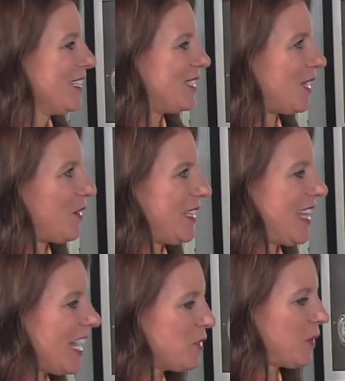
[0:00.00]
So
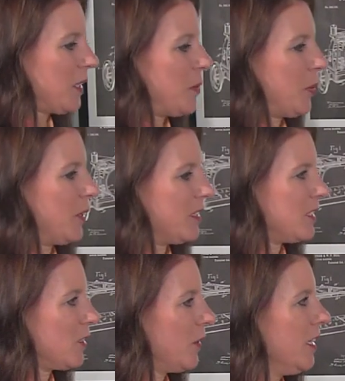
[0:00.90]
that's really important.
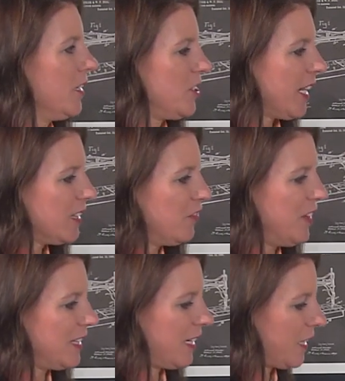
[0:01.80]
So check the
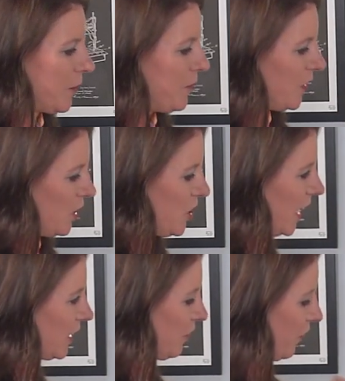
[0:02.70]
fit there,
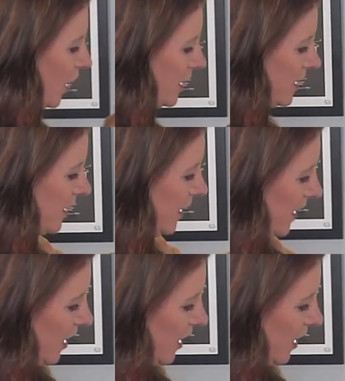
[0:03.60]
check the front.